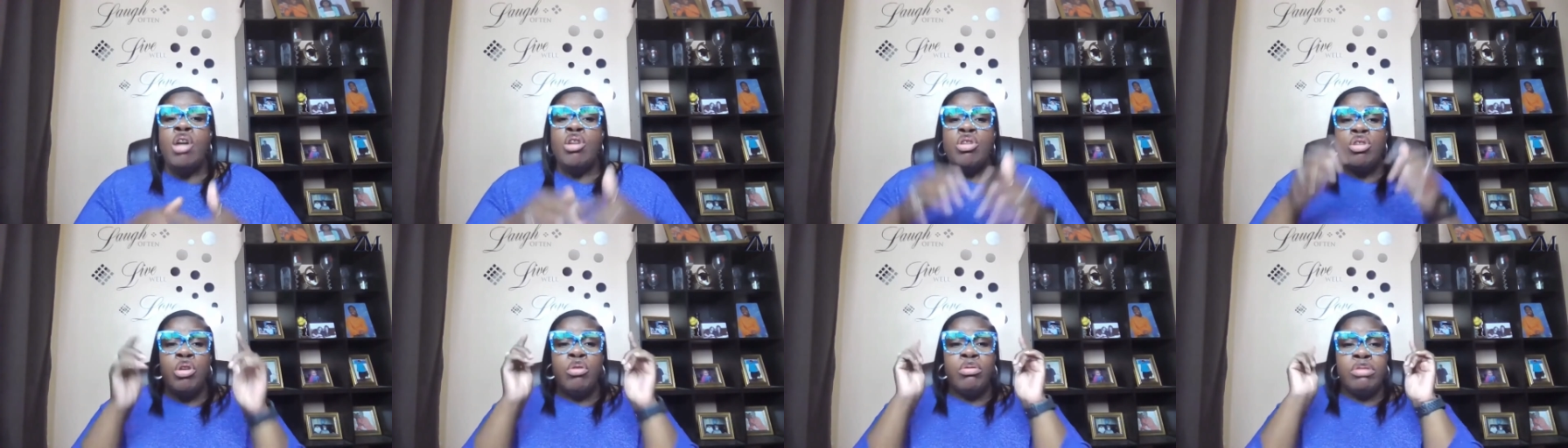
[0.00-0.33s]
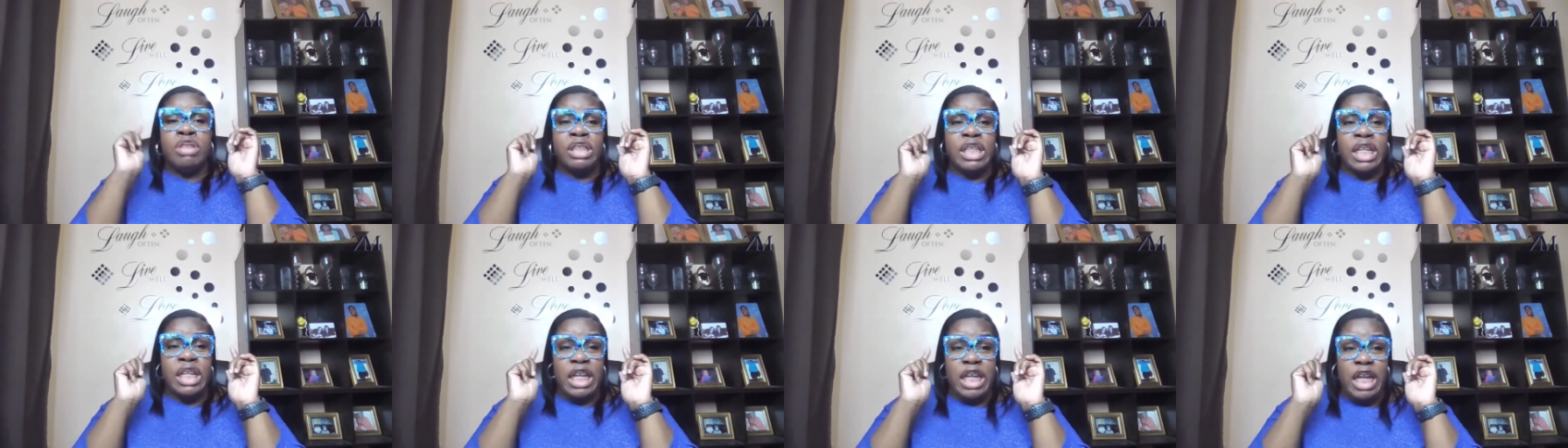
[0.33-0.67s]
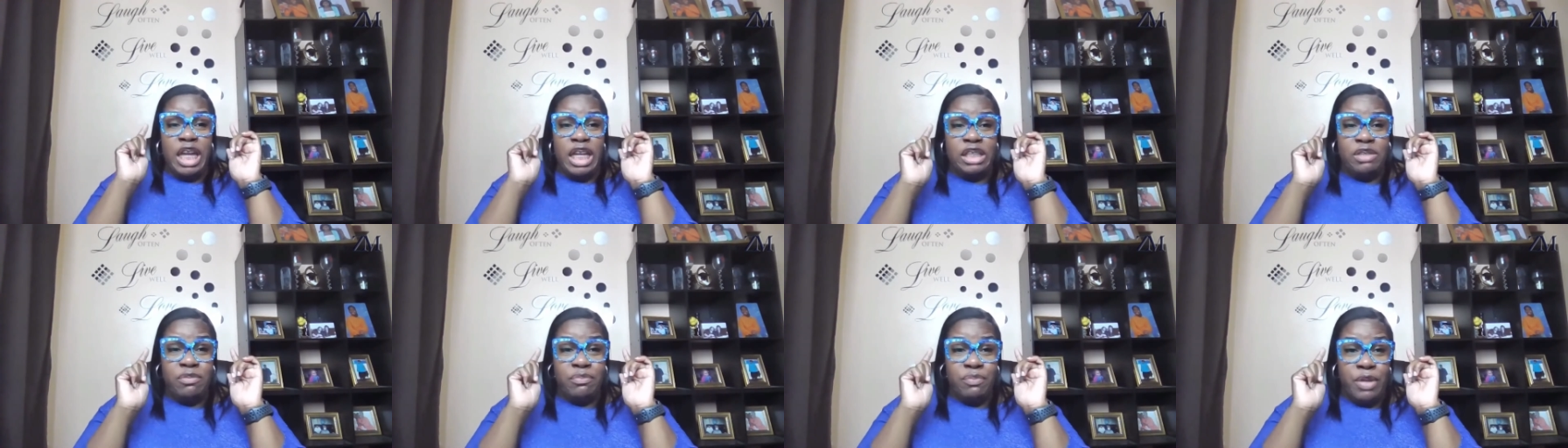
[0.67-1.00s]
you see
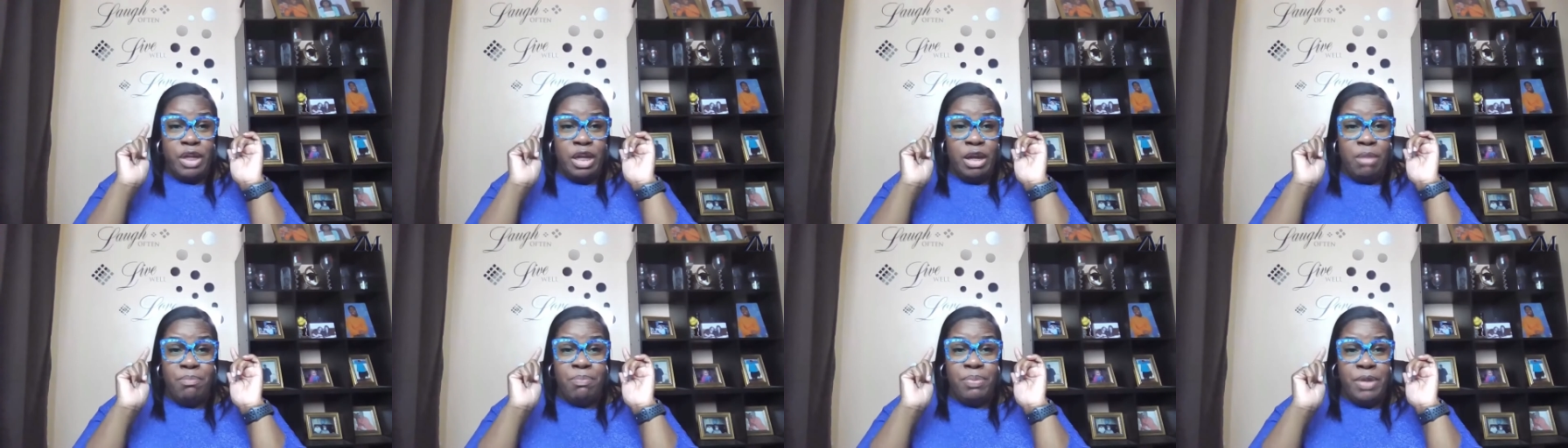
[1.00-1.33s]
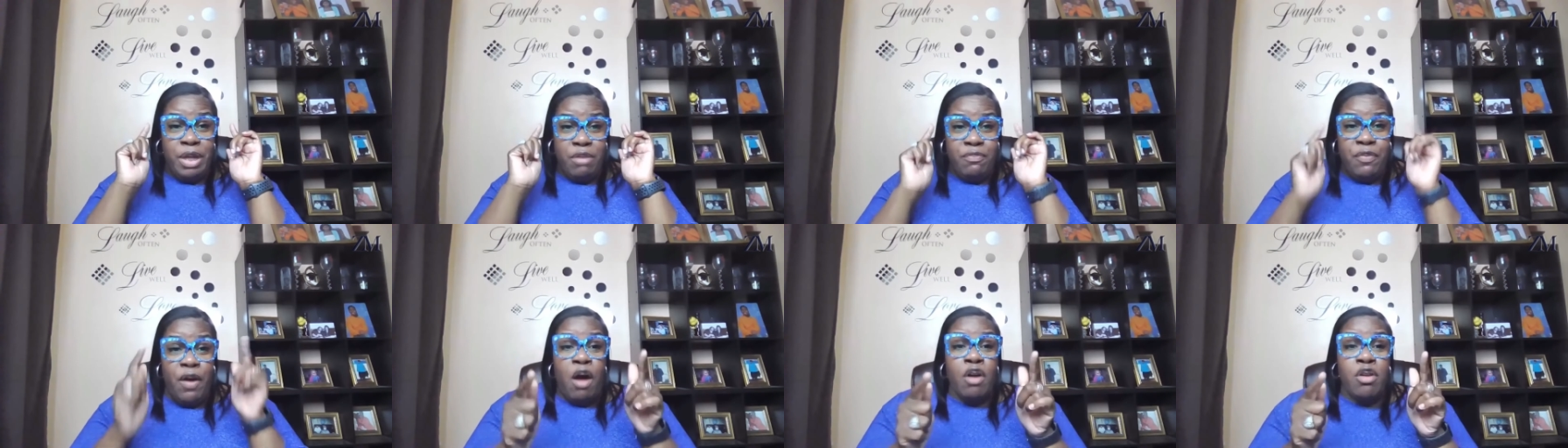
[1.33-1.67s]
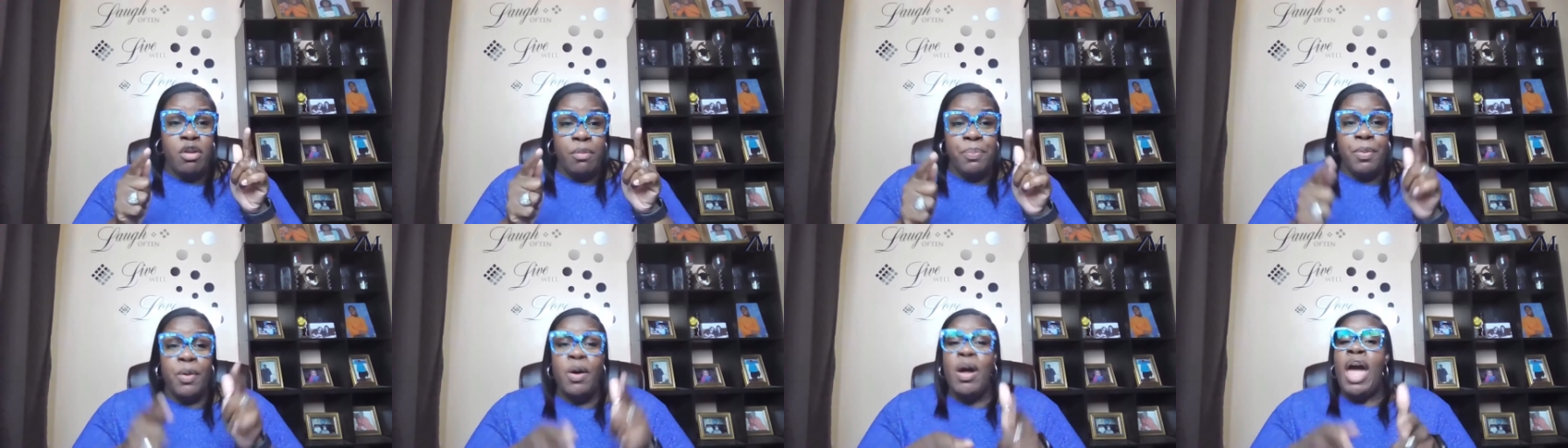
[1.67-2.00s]
his him being
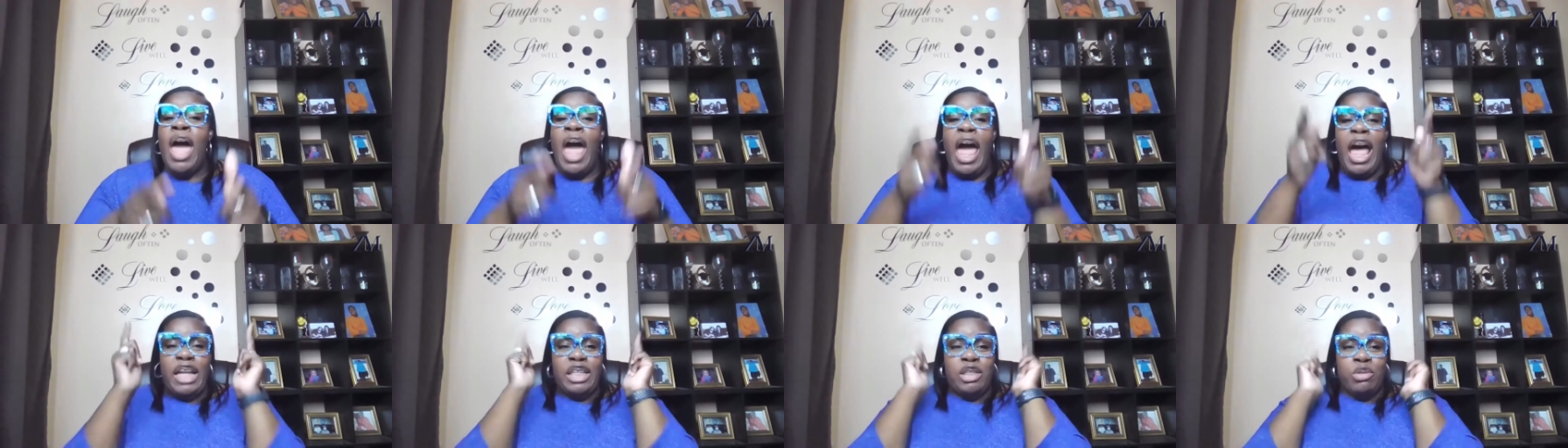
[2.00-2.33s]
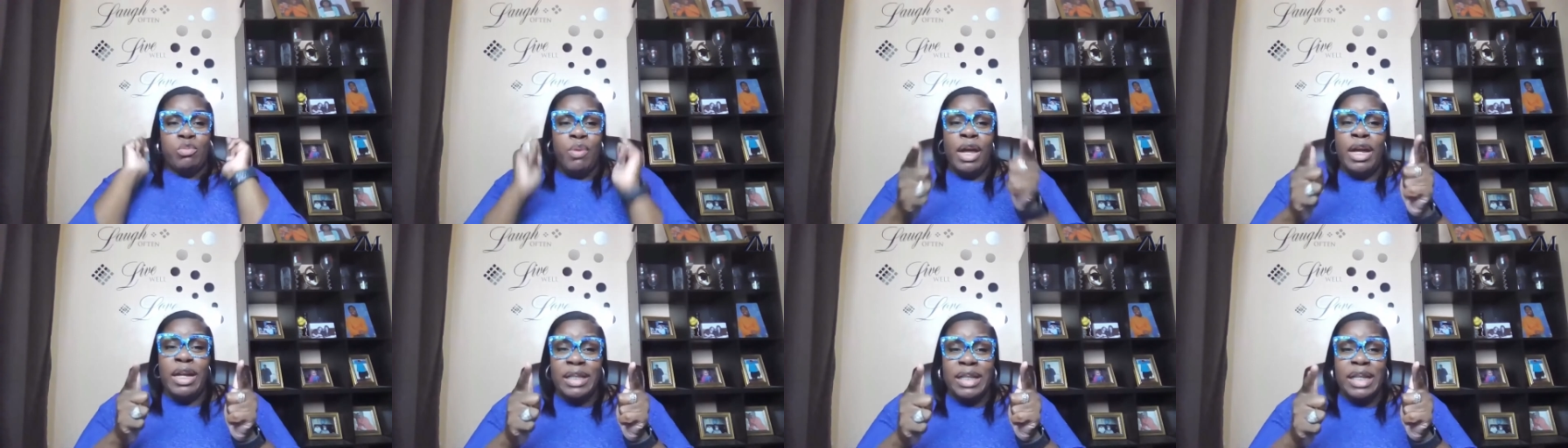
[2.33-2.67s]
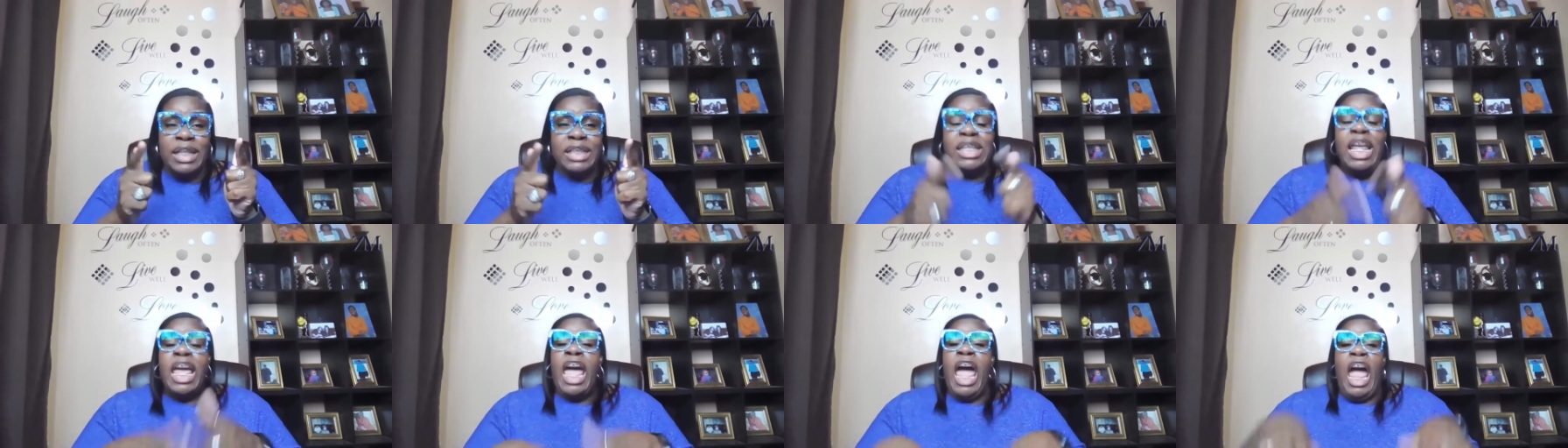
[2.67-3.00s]
vulnerable as
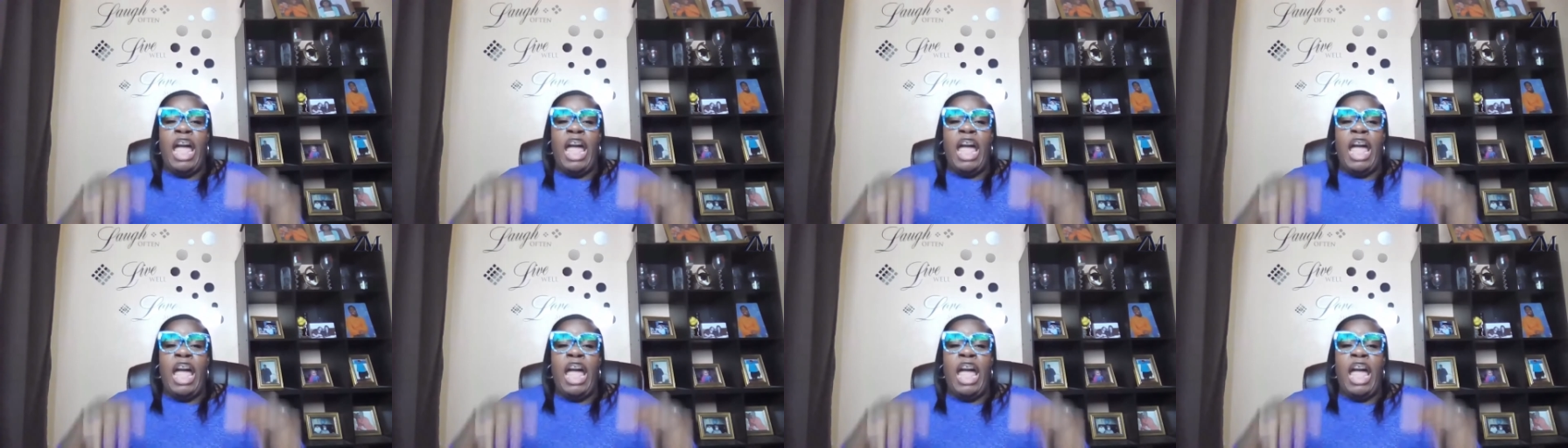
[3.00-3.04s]
weakness